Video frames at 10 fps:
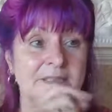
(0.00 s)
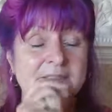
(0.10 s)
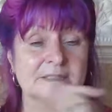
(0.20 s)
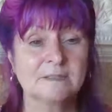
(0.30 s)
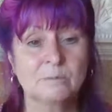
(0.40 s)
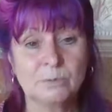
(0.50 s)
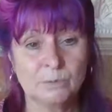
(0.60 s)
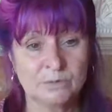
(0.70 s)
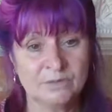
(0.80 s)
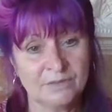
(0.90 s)
These are the
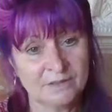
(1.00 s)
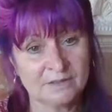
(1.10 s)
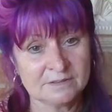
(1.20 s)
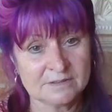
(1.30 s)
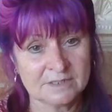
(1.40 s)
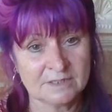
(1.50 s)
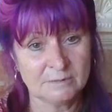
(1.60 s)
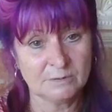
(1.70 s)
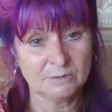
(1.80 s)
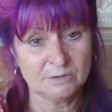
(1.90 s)
important things to
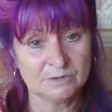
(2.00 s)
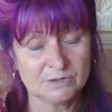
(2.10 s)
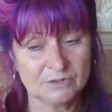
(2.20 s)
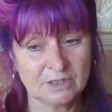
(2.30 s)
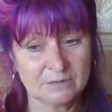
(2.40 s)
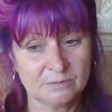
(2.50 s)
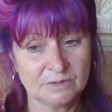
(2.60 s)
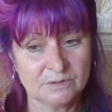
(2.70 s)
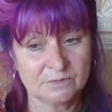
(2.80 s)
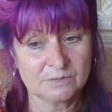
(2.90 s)
keep you on track
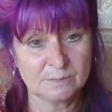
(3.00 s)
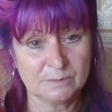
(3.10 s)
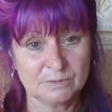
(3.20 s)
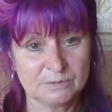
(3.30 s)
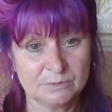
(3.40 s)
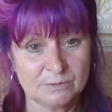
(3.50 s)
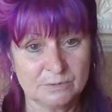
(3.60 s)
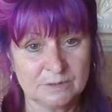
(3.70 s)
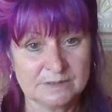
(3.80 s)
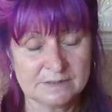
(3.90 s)
with your spiritual
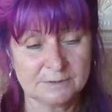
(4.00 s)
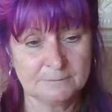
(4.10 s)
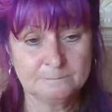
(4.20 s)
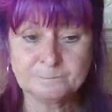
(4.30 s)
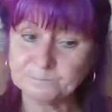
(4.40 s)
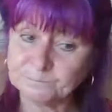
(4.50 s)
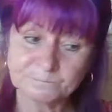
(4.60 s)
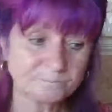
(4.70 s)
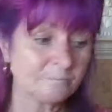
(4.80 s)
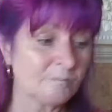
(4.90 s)
quest. So
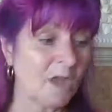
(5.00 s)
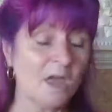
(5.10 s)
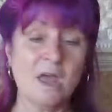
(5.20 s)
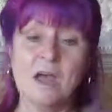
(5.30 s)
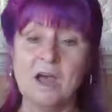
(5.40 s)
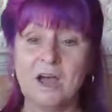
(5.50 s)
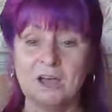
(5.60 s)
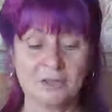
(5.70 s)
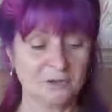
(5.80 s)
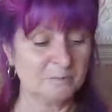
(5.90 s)

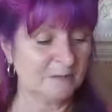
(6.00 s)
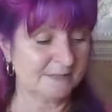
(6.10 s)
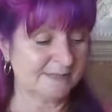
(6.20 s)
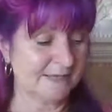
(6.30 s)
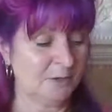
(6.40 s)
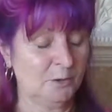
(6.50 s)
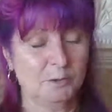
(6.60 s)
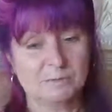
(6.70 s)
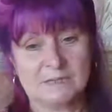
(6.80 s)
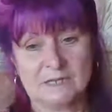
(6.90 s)
I hope that's
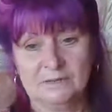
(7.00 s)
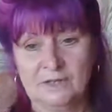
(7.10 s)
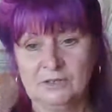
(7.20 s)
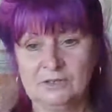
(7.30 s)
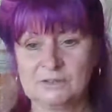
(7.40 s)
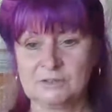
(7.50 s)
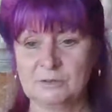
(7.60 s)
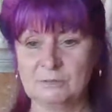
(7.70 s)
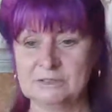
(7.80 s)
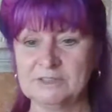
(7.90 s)
helped, and thank you
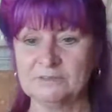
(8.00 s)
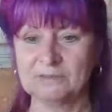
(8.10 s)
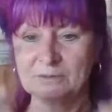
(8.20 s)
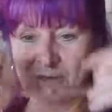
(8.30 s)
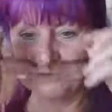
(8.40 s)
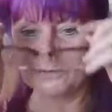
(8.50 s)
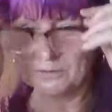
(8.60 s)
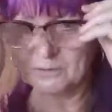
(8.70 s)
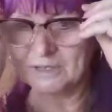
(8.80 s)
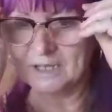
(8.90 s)
so much, everyone,
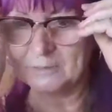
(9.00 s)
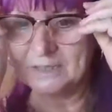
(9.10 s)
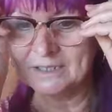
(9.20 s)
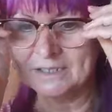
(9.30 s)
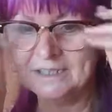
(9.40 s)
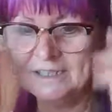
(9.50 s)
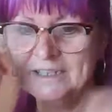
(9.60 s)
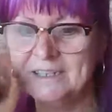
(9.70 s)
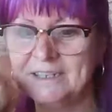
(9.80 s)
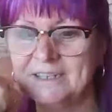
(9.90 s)
for coming
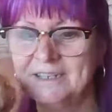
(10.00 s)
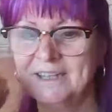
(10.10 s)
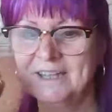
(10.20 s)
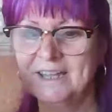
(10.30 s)
in.